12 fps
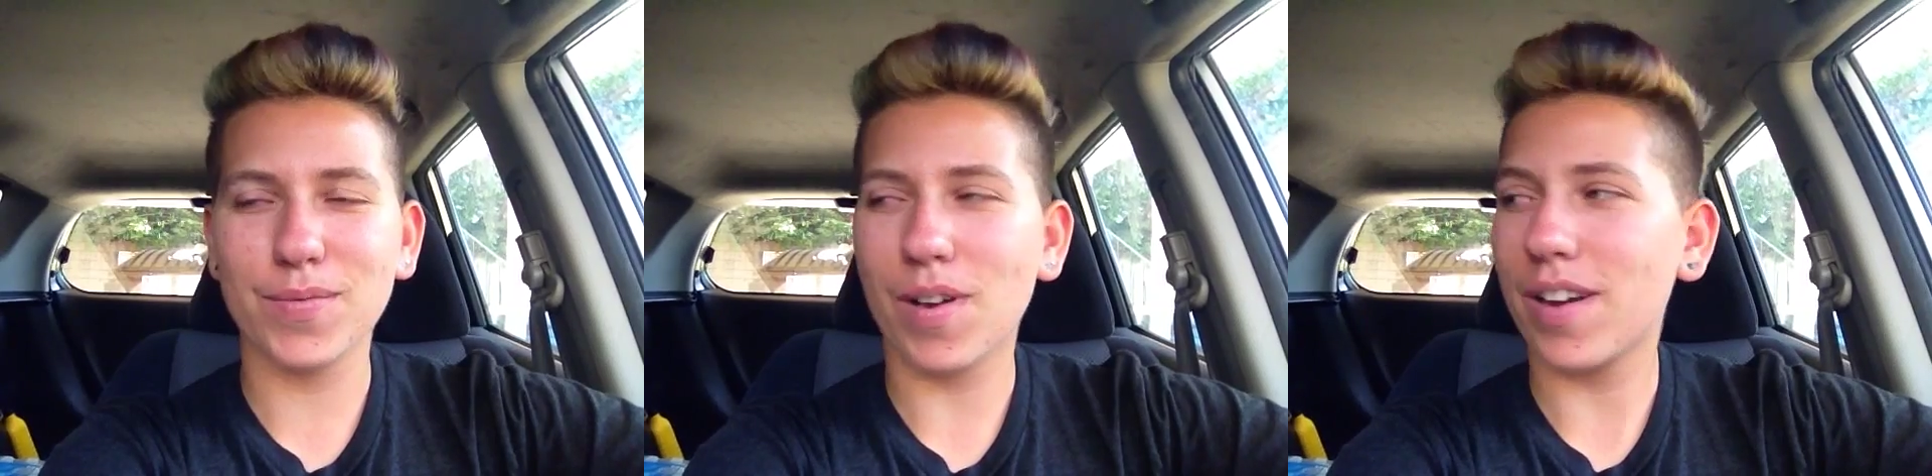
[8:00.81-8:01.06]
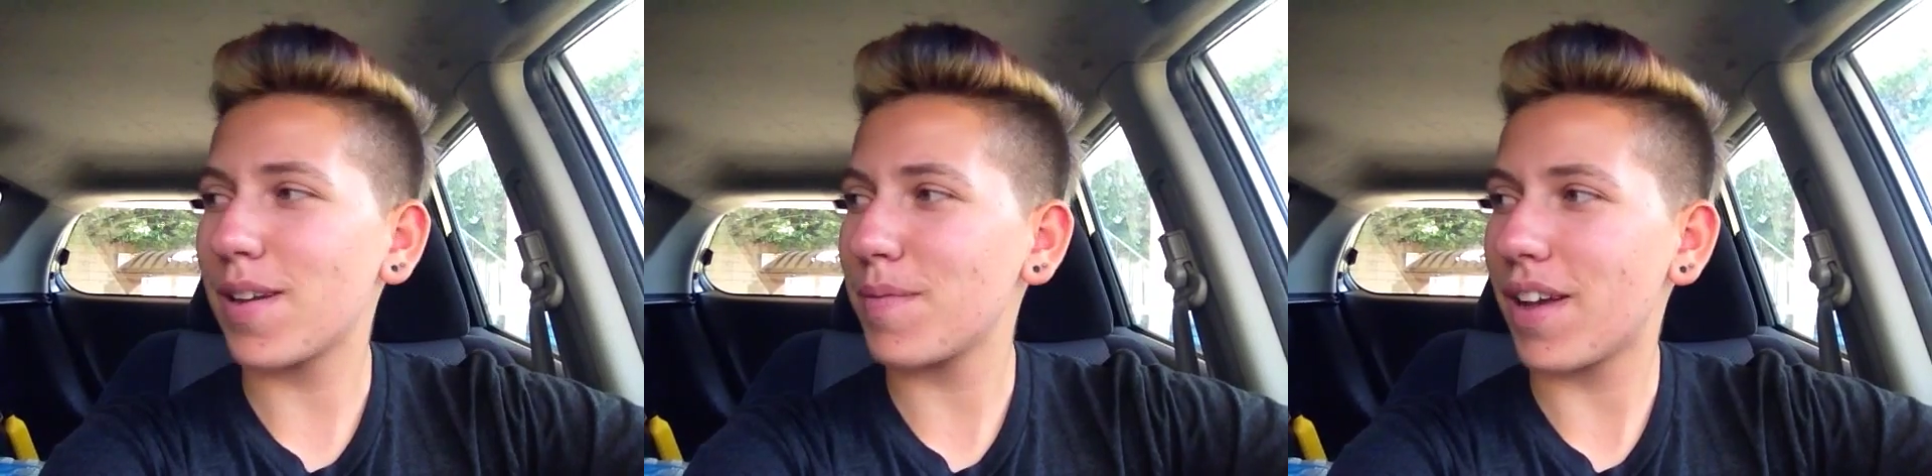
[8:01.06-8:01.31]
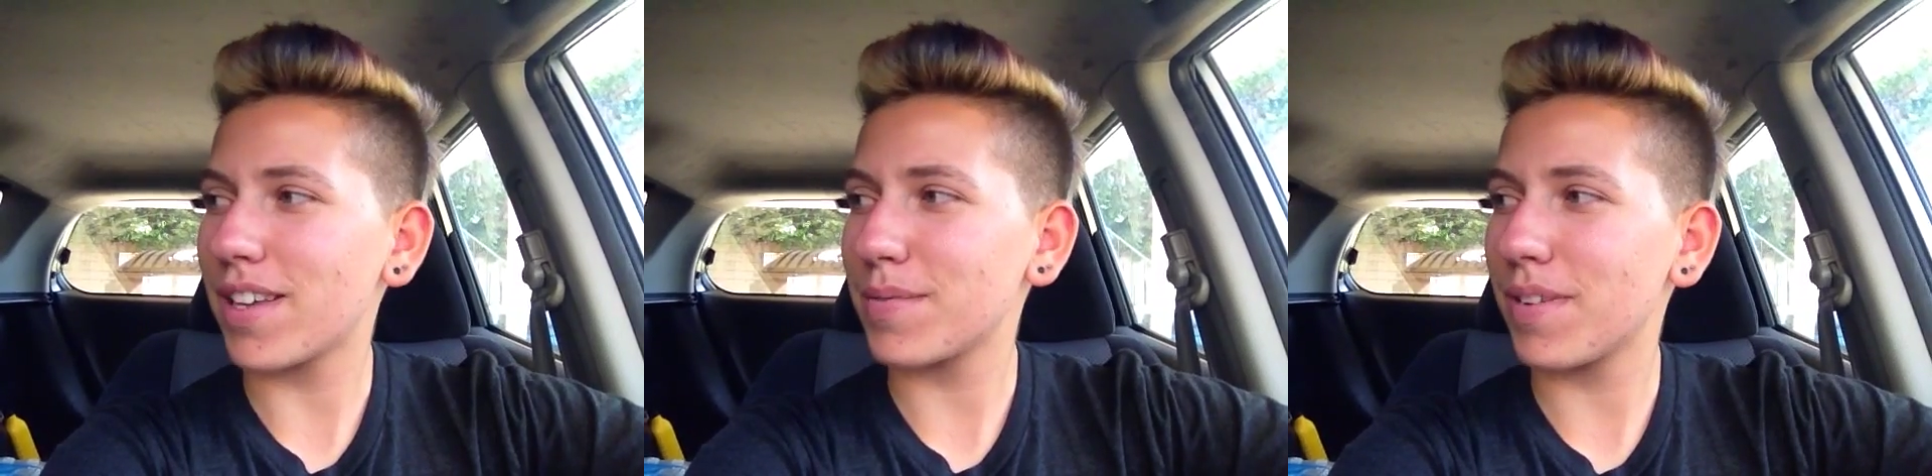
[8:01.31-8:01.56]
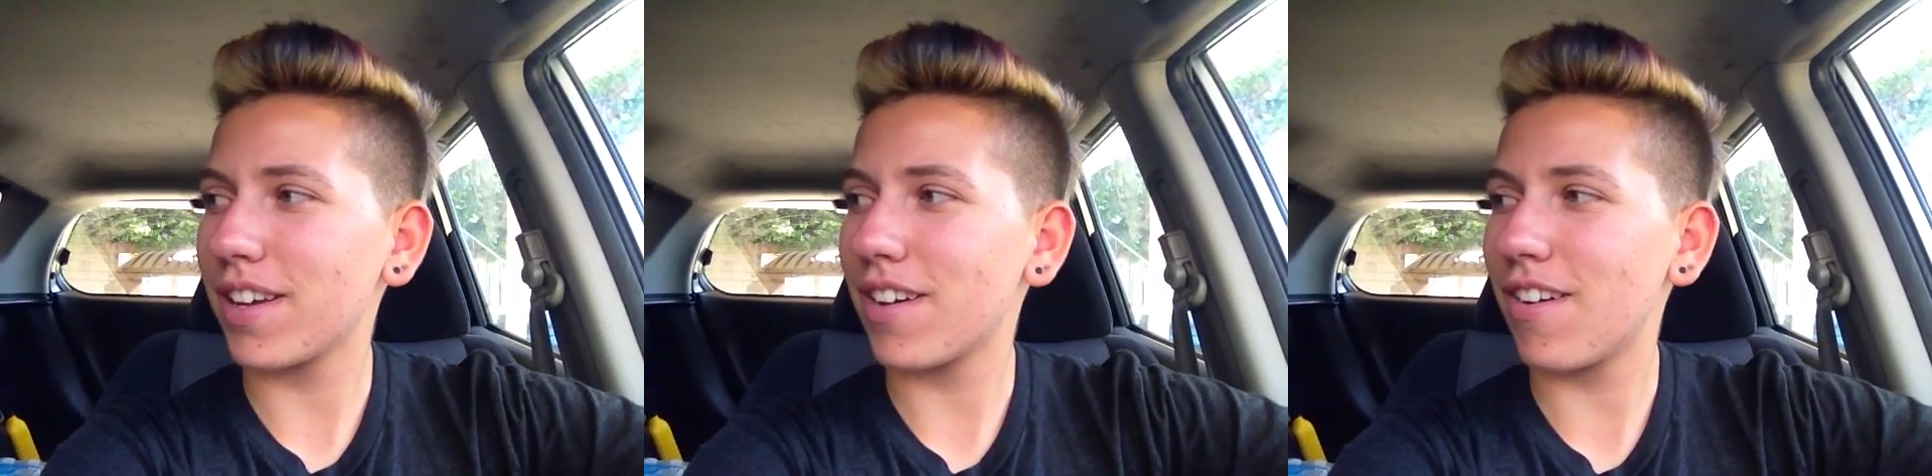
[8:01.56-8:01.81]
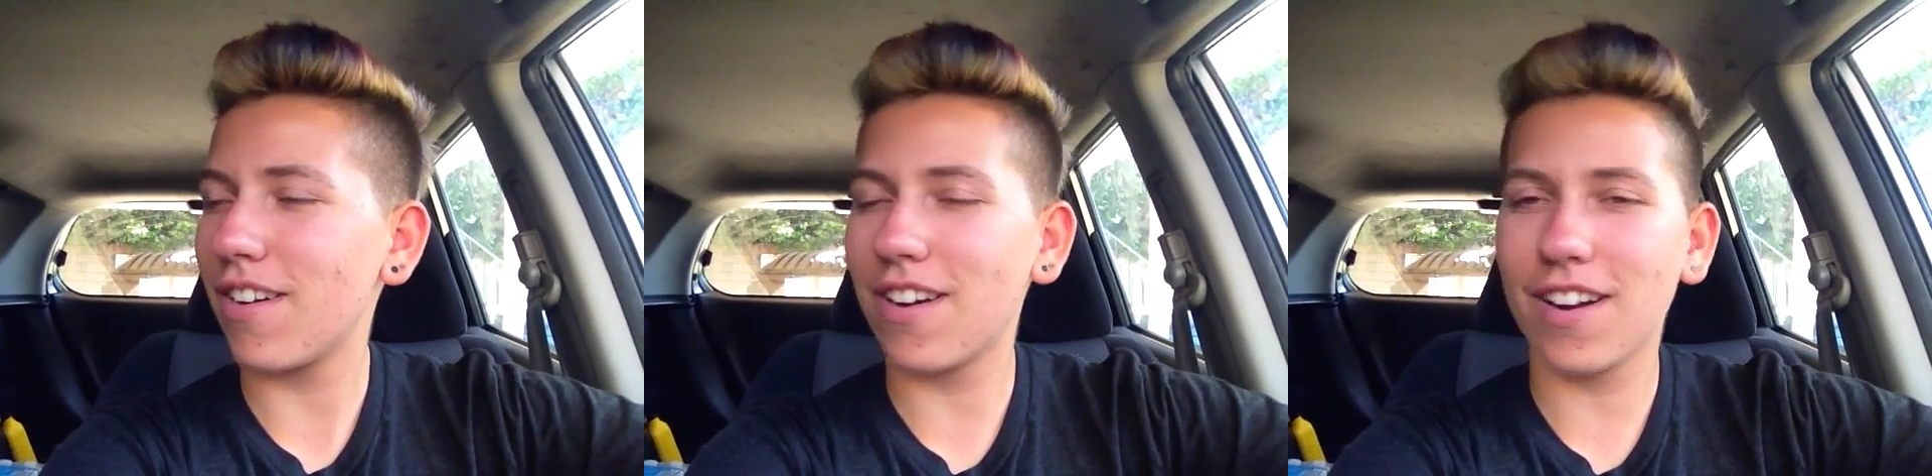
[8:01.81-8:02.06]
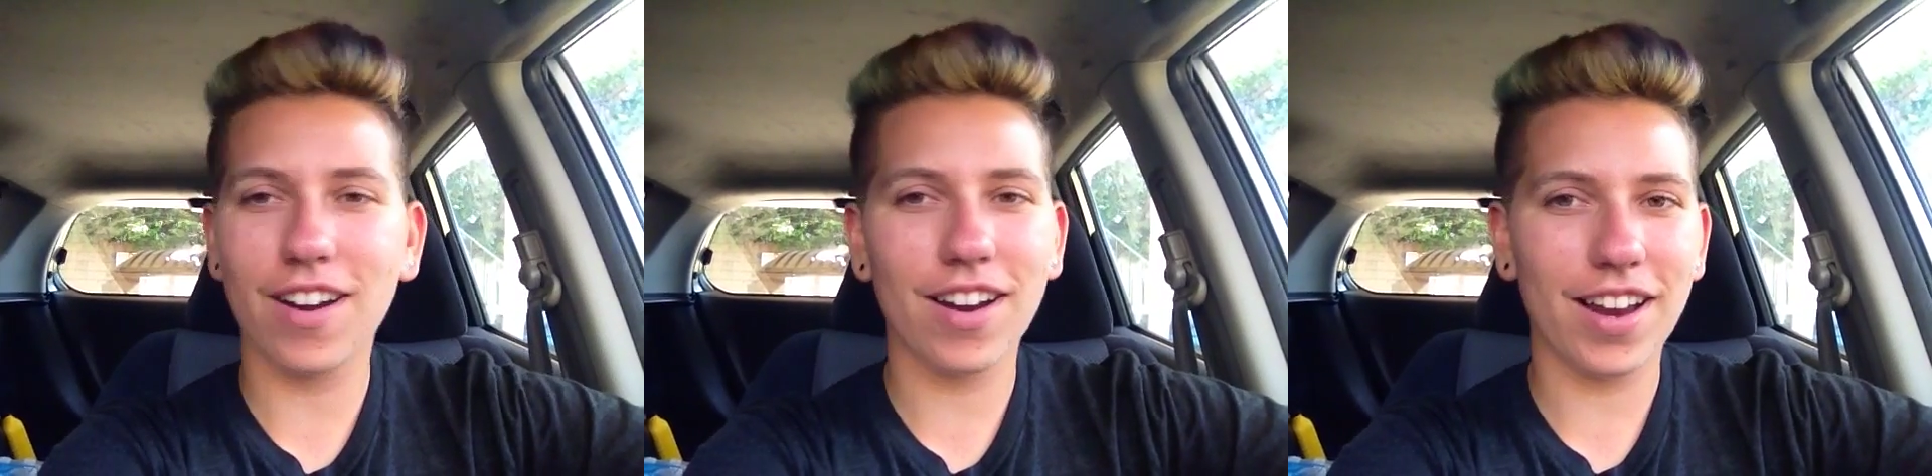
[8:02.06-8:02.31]
walking past my
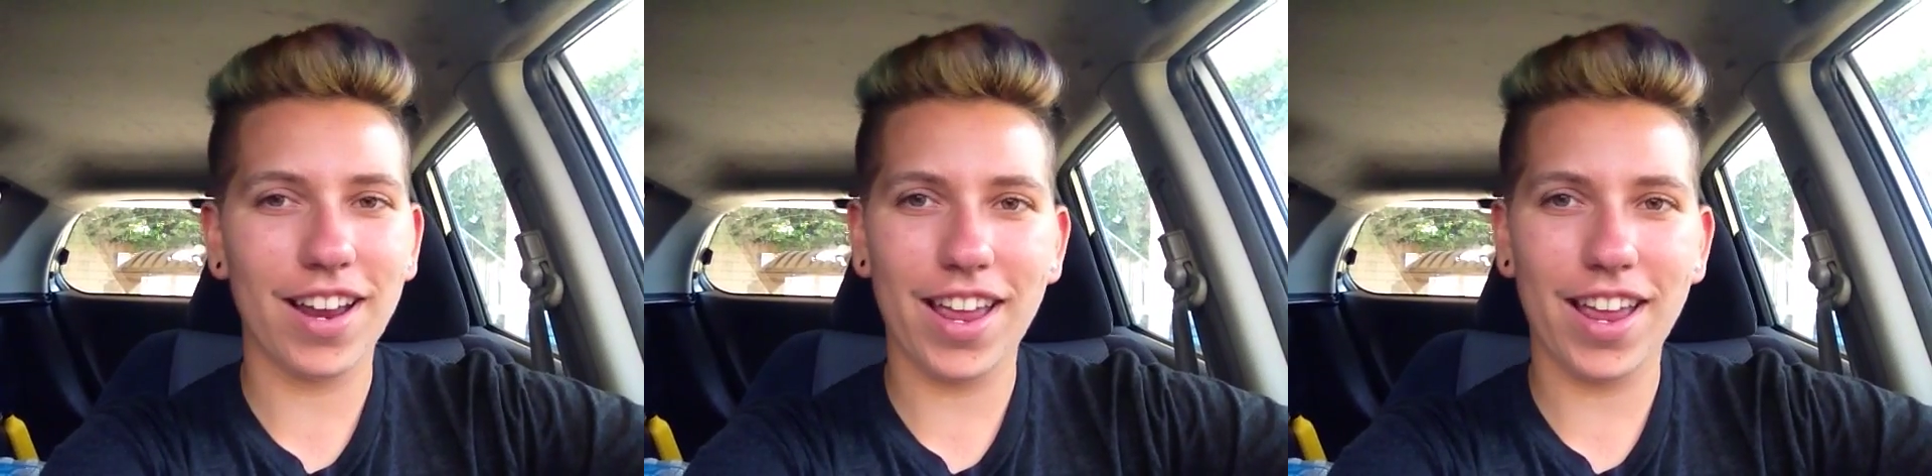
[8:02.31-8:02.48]
car